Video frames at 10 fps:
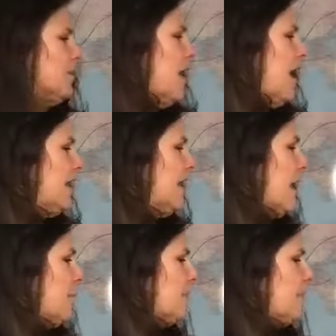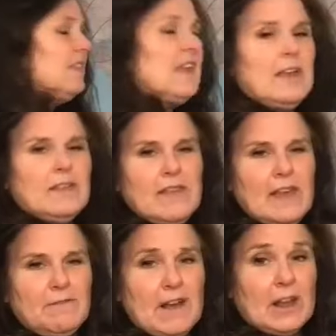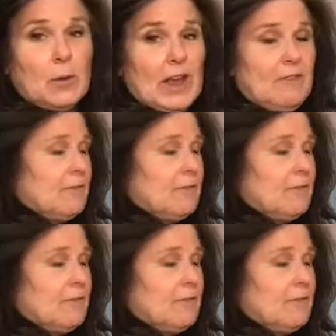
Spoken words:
with God, but then they fell away